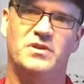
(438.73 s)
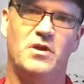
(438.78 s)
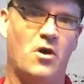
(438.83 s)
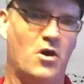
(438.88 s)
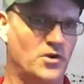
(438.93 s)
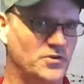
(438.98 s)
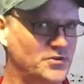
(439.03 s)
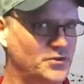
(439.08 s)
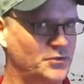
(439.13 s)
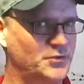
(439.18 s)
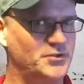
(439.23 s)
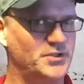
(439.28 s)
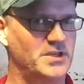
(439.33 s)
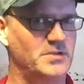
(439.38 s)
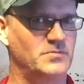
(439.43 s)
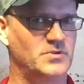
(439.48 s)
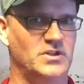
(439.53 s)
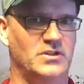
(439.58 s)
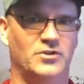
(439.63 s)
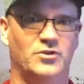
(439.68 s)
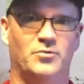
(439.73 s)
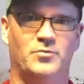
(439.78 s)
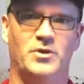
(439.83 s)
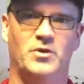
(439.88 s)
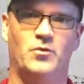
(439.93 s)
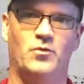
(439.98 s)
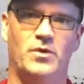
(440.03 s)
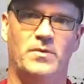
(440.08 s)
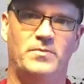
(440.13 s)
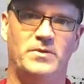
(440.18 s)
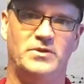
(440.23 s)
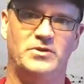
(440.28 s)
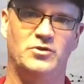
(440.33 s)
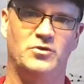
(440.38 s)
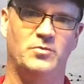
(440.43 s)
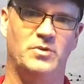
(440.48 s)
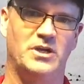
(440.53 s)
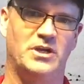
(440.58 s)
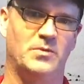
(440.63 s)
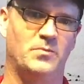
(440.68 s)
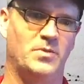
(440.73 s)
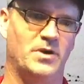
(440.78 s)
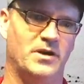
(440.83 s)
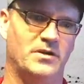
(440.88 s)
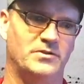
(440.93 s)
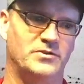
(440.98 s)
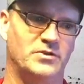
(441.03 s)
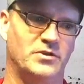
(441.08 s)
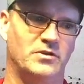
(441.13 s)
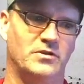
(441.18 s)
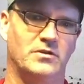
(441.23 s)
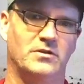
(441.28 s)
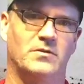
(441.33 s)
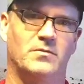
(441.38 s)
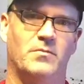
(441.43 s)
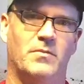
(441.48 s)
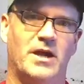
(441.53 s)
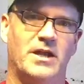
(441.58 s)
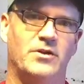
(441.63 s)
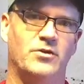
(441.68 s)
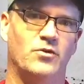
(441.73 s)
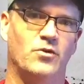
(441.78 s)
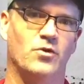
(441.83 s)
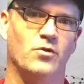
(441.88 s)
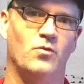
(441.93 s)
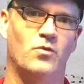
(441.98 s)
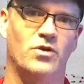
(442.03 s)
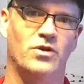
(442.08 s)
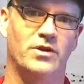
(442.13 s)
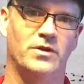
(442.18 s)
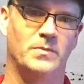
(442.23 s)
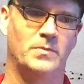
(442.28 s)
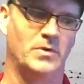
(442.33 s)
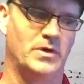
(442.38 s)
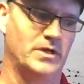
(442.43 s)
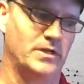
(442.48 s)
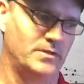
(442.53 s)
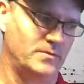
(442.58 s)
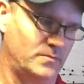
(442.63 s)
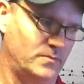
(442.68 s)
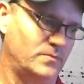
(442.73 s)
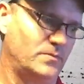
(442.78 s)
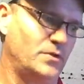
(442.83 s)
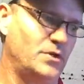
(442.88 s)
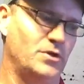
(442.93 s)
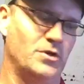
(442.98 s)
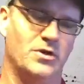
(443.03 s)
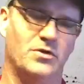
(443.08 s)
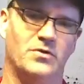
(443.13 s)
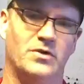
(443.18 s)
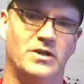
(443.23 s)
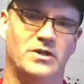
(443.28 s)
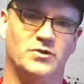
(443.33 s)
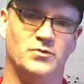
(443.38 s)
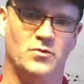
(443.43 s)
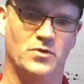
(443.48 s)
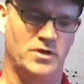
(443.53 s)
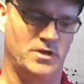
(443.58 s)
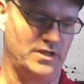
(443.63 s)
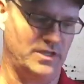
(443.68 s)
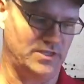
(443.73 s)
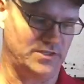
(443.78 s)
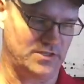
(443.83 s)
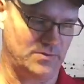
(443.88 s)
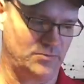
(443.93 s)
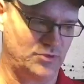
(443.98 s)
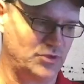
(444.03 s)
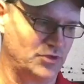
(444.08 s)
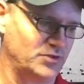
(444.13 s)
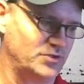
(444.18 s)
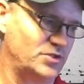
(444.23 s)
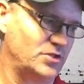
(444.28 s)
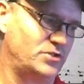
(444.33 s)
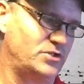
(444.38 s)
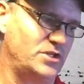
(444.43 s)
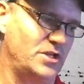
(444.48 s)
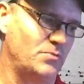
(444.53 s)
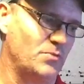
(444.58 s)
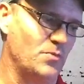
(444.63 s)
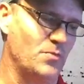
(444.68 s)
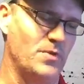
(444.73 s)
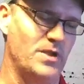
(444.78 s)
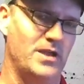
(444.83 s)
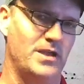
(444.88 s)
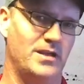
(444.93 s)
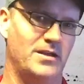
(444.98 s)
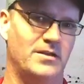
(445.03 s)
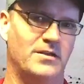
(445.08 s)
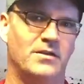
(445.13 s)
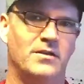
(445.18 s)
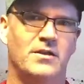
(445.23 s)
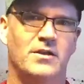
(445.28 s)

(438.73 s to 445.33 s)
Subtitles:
also seems a little bit whippy to me compared to my newer one, but you know, it is what it is. I'm sure it's a cheaper made.